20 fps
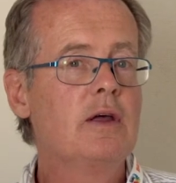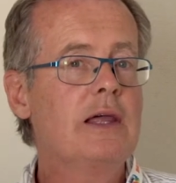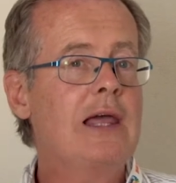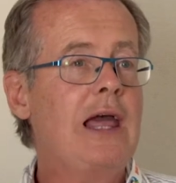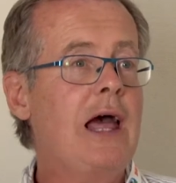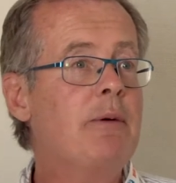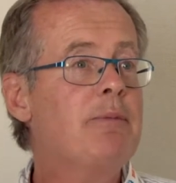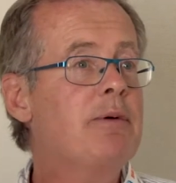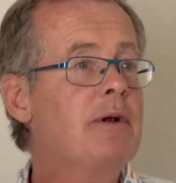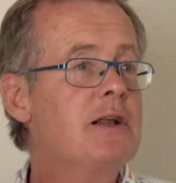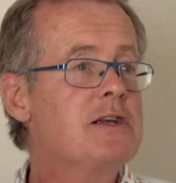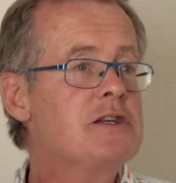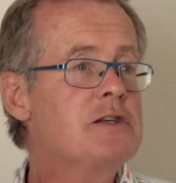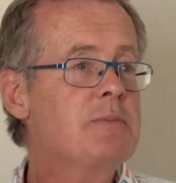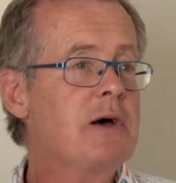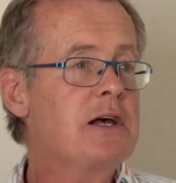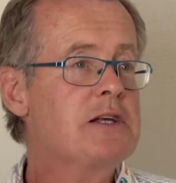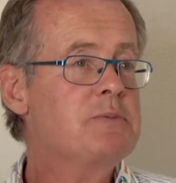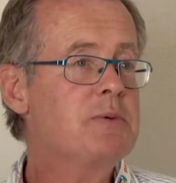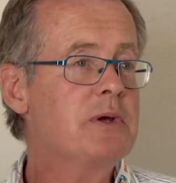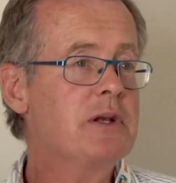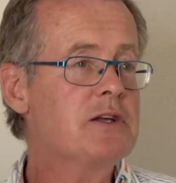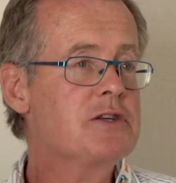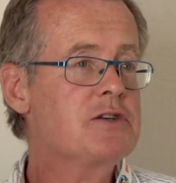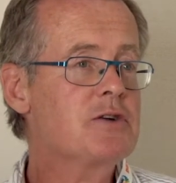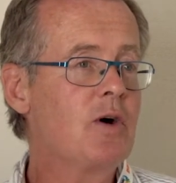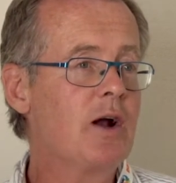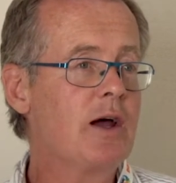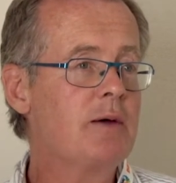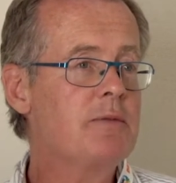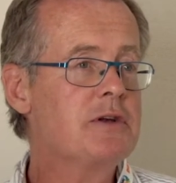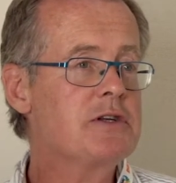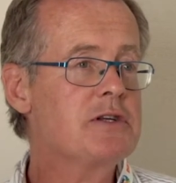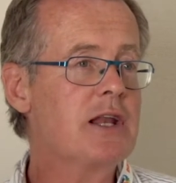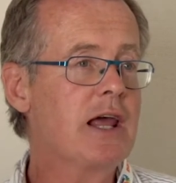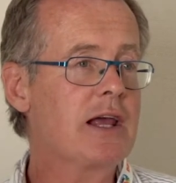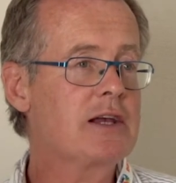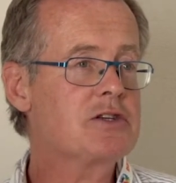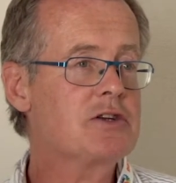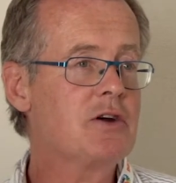capitalism has been described as
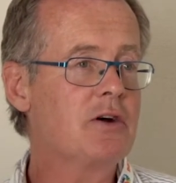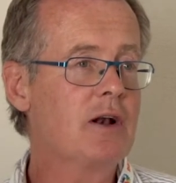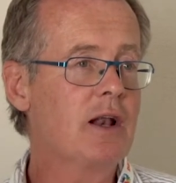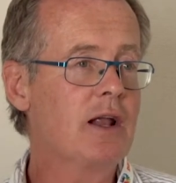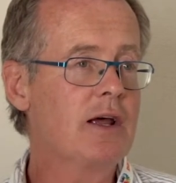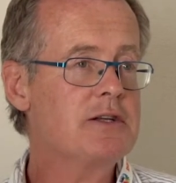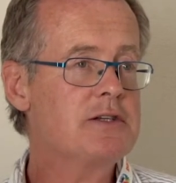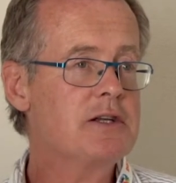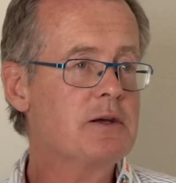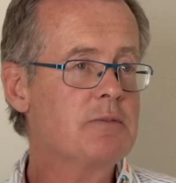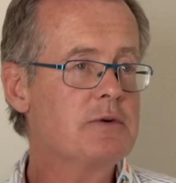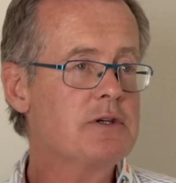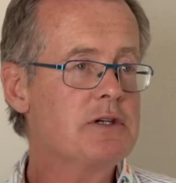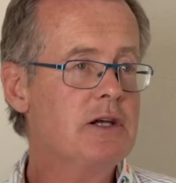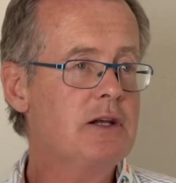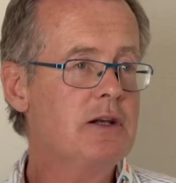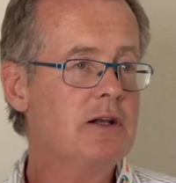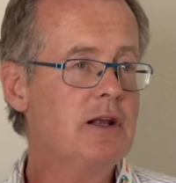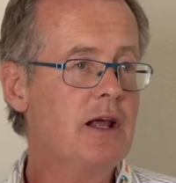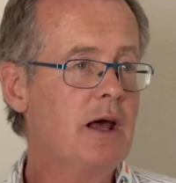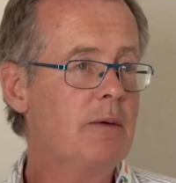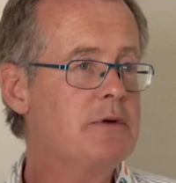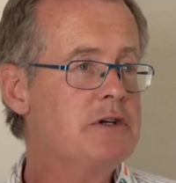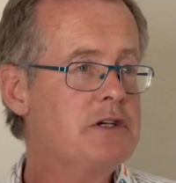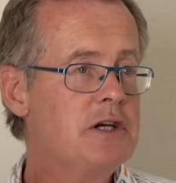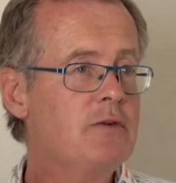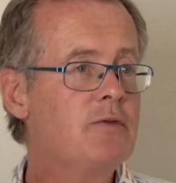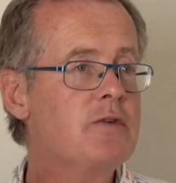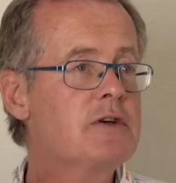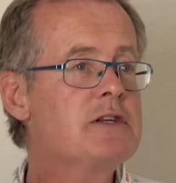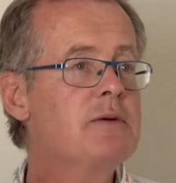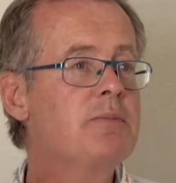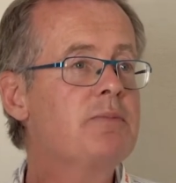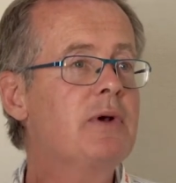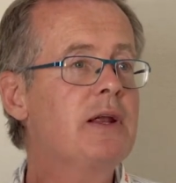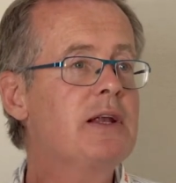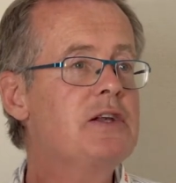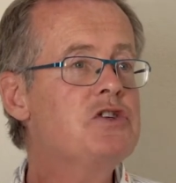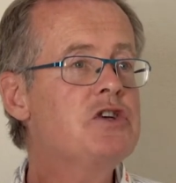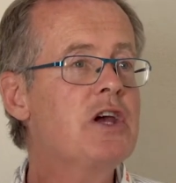an externalizing machine, a machine for
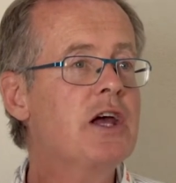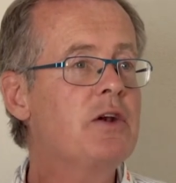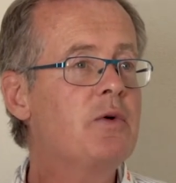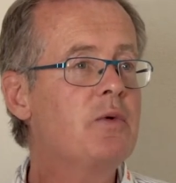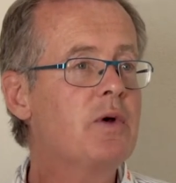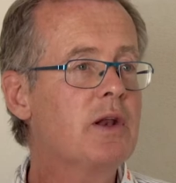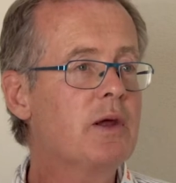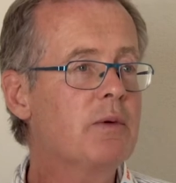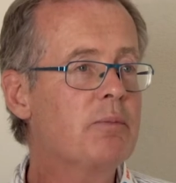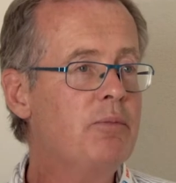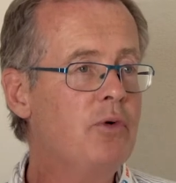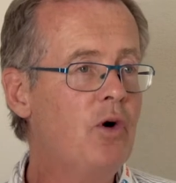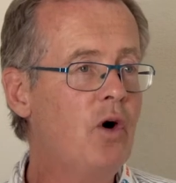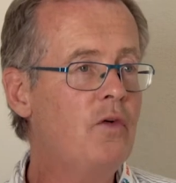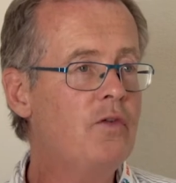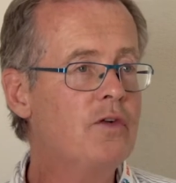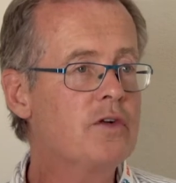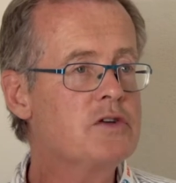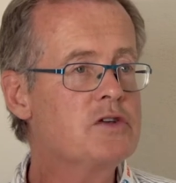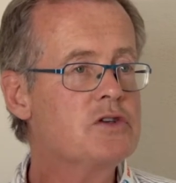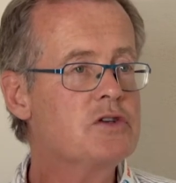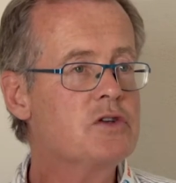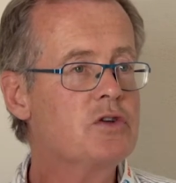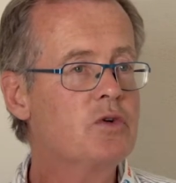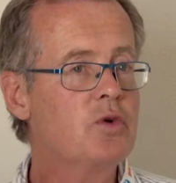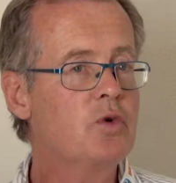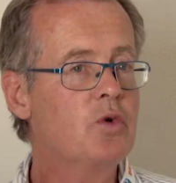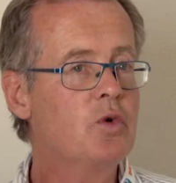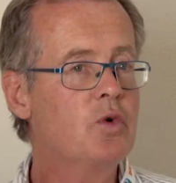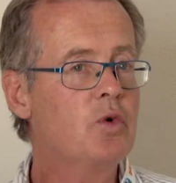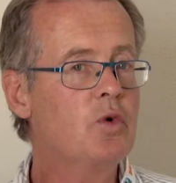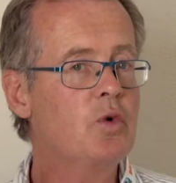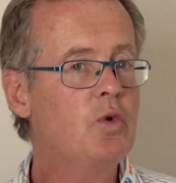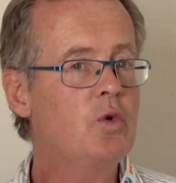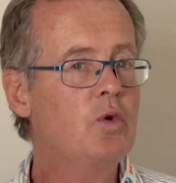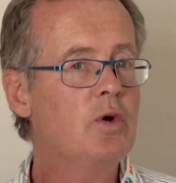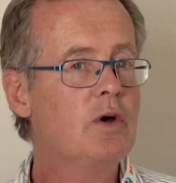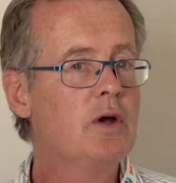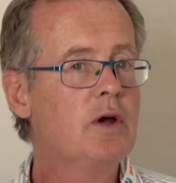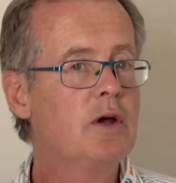simply generating profits
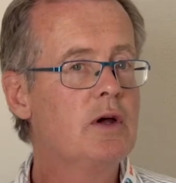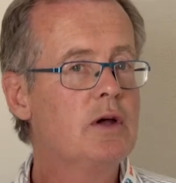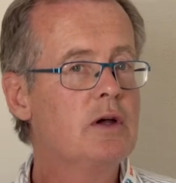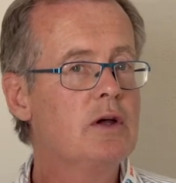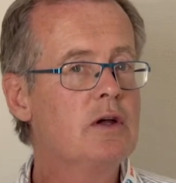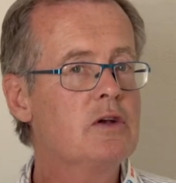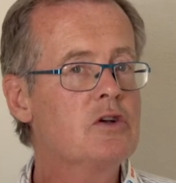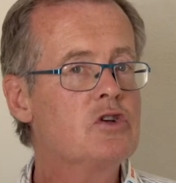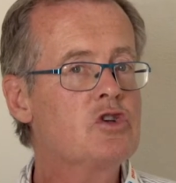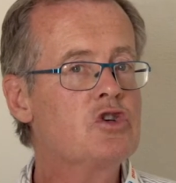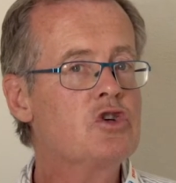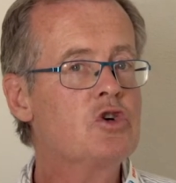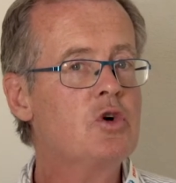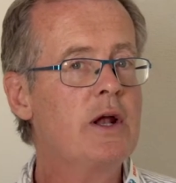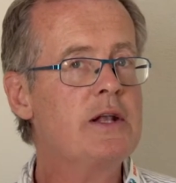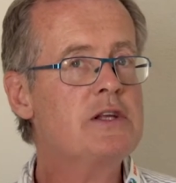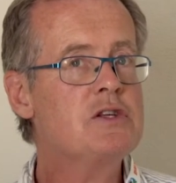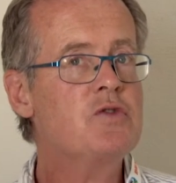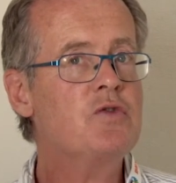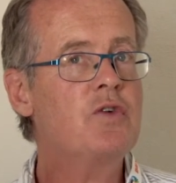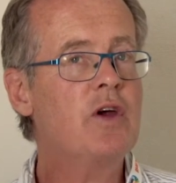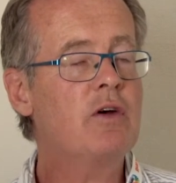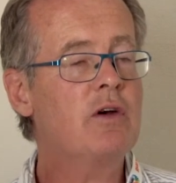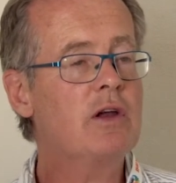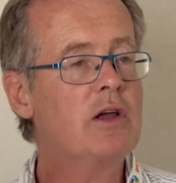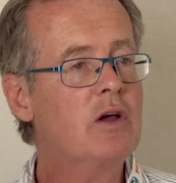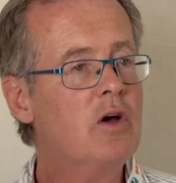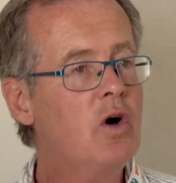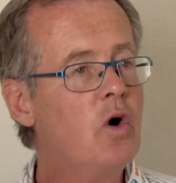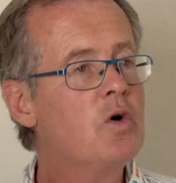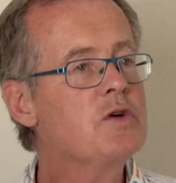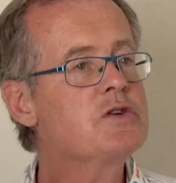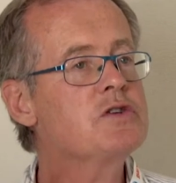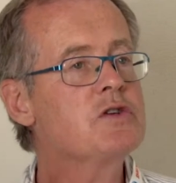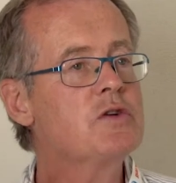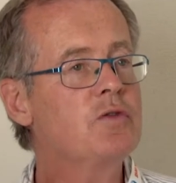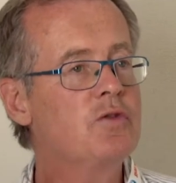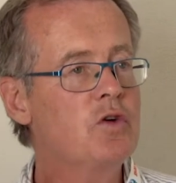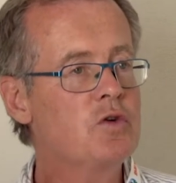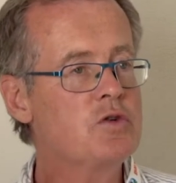through transferring costs
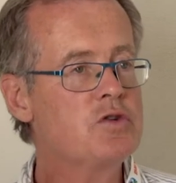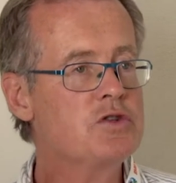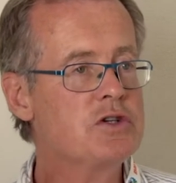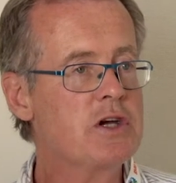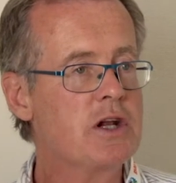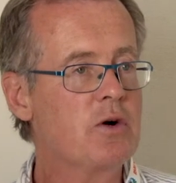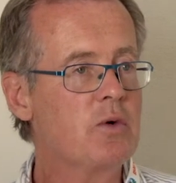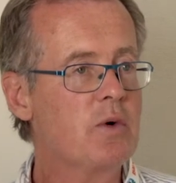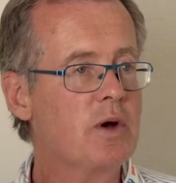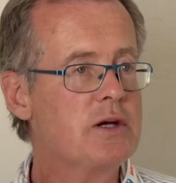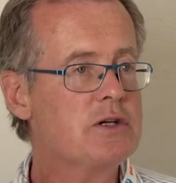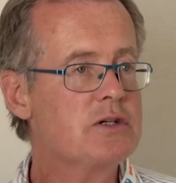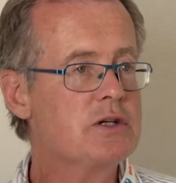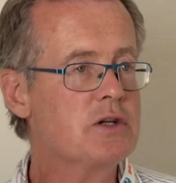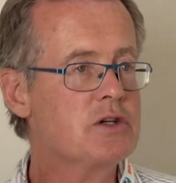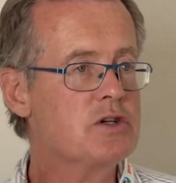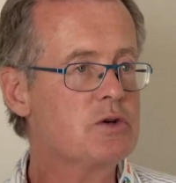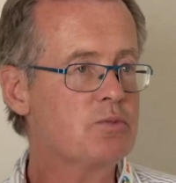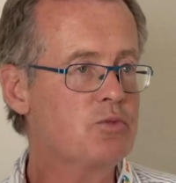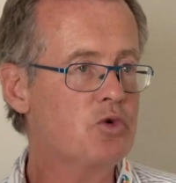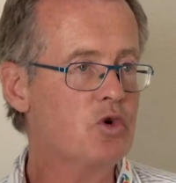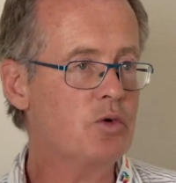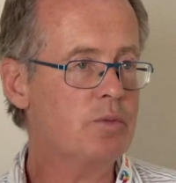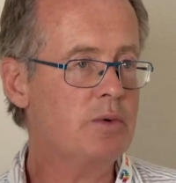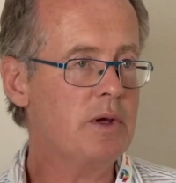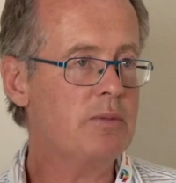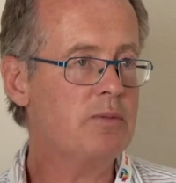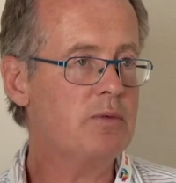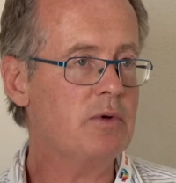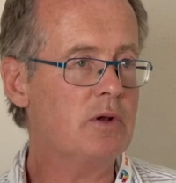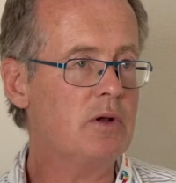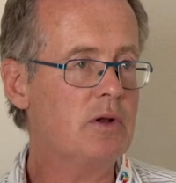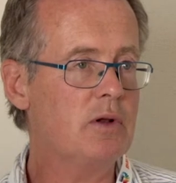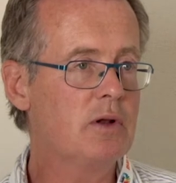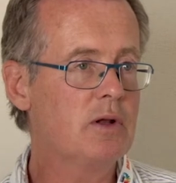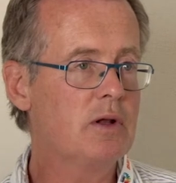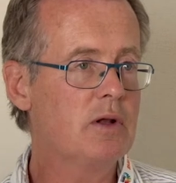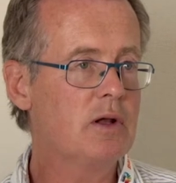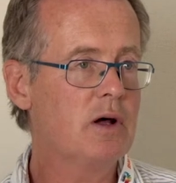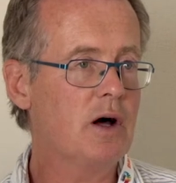to future generations and poor people
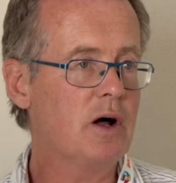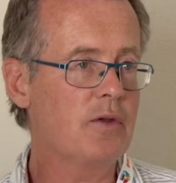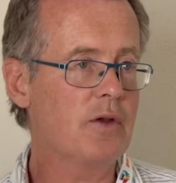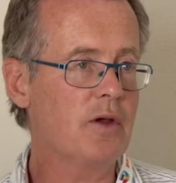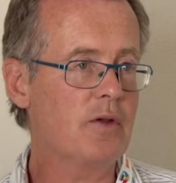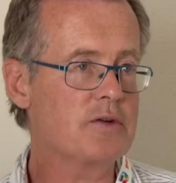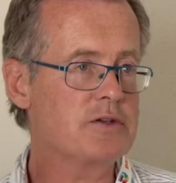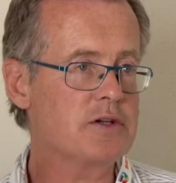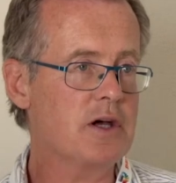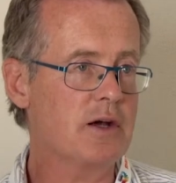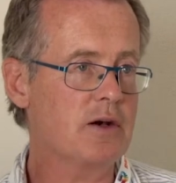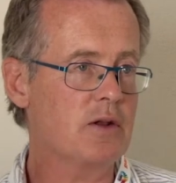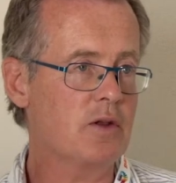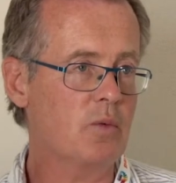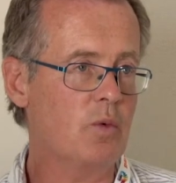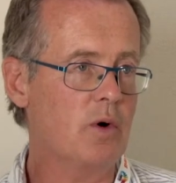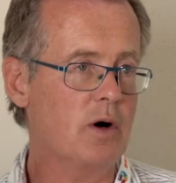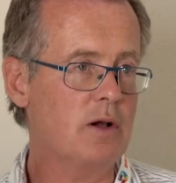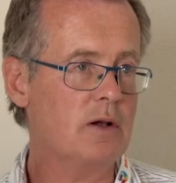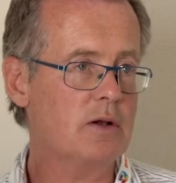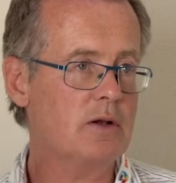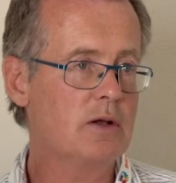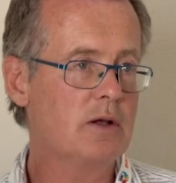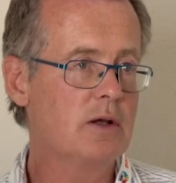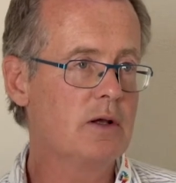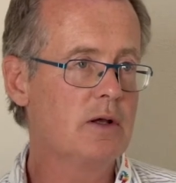on the other side of the world.